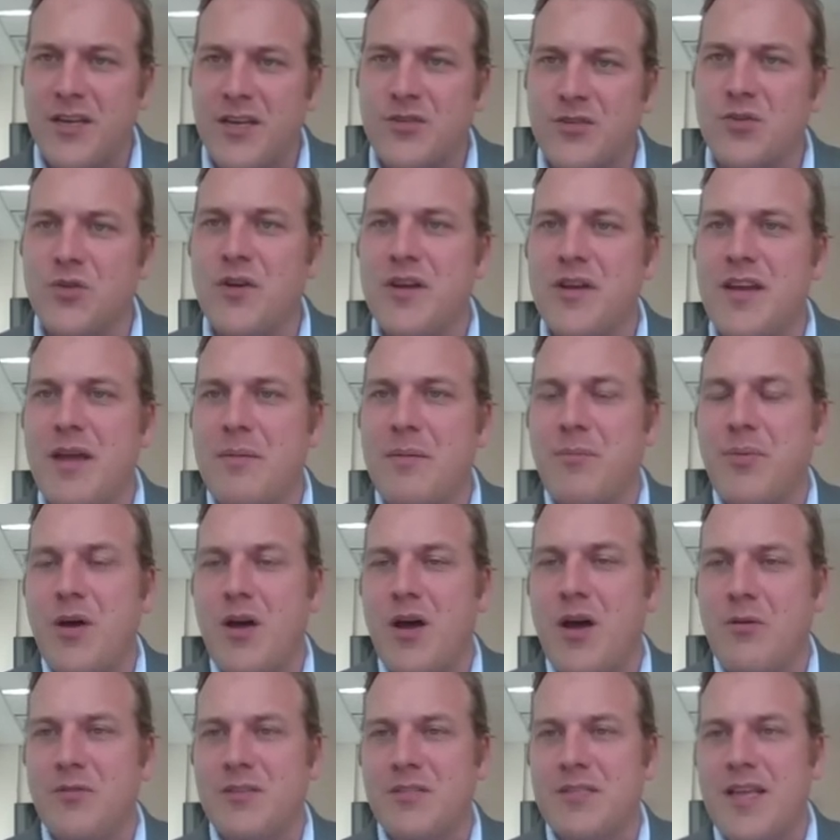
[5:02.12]
I joined
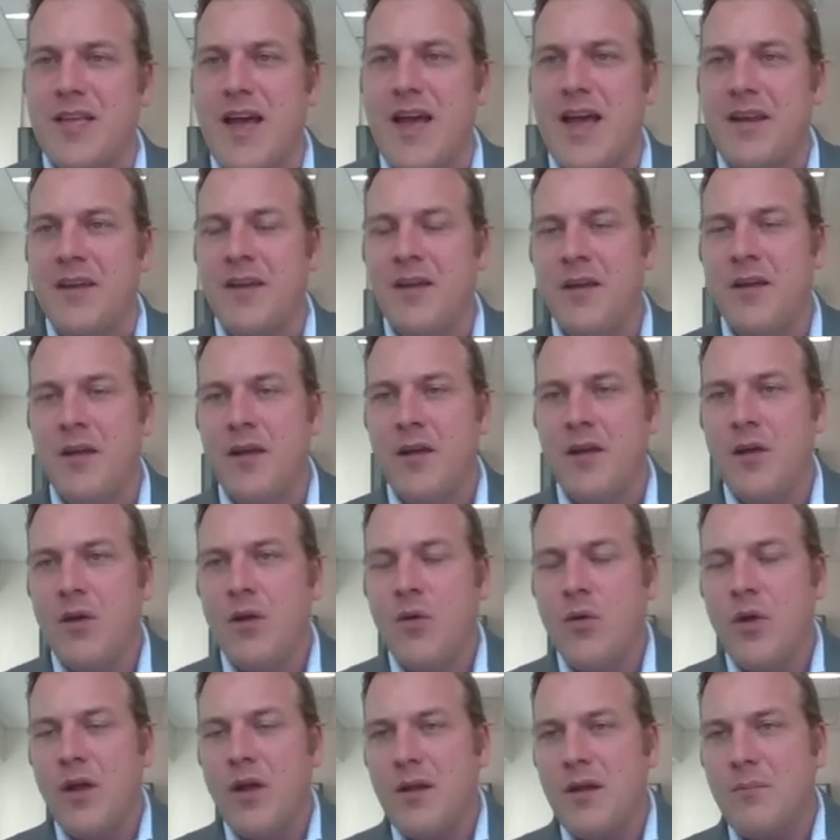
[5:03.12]
Empire was that
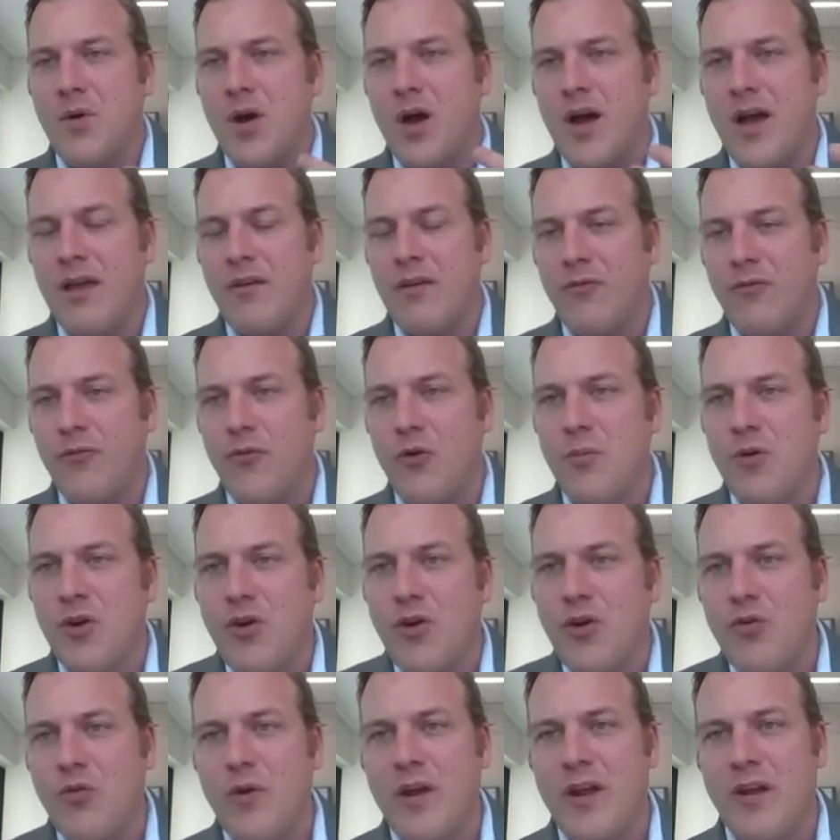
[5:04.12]
in my former
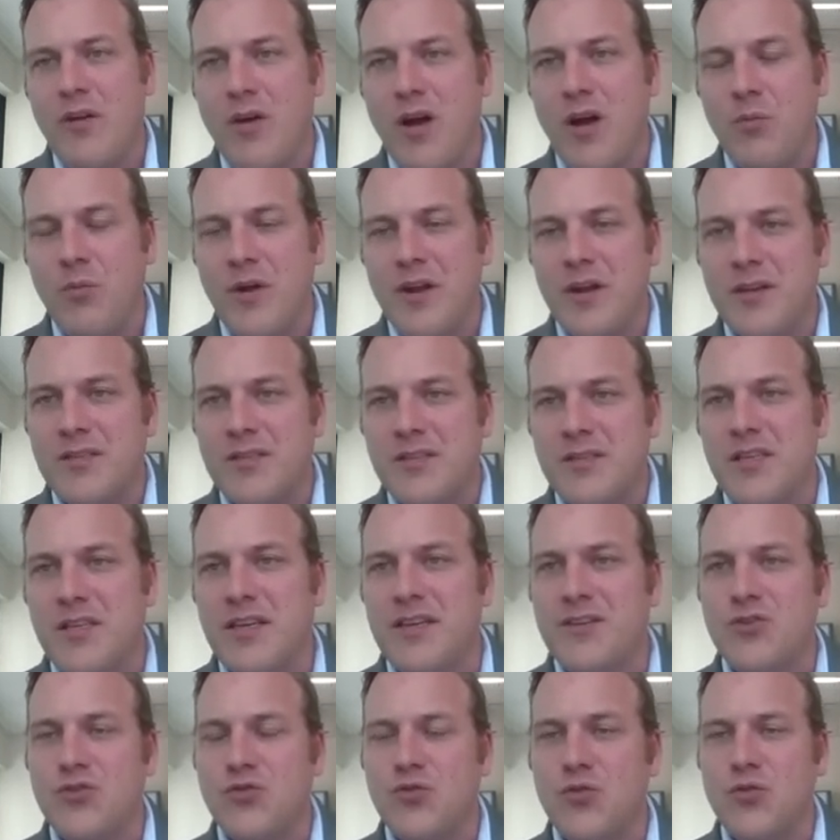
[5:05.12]
career, I witnessed the
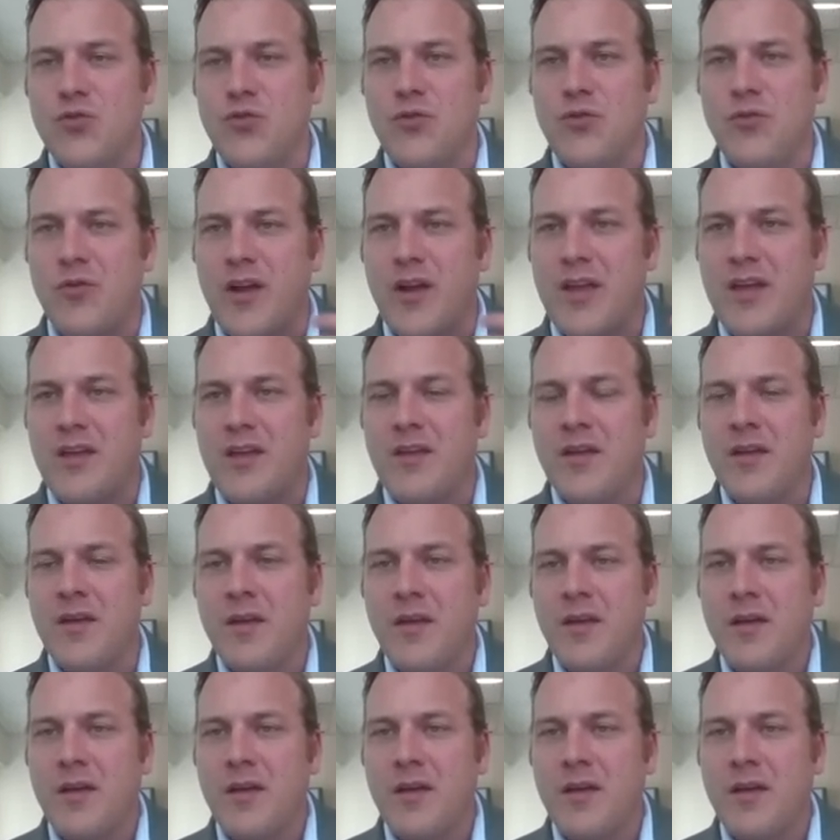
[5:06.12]
extraordinary